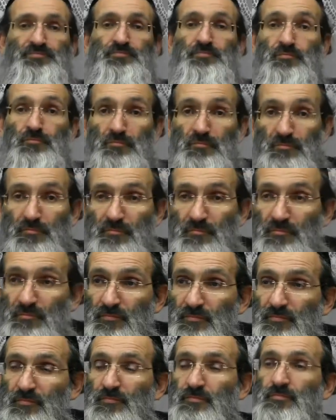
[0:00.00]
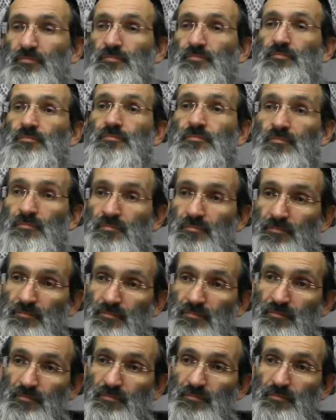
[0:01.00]
You said you can make 6
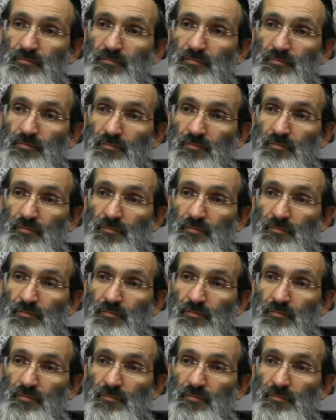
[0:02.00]
into 10.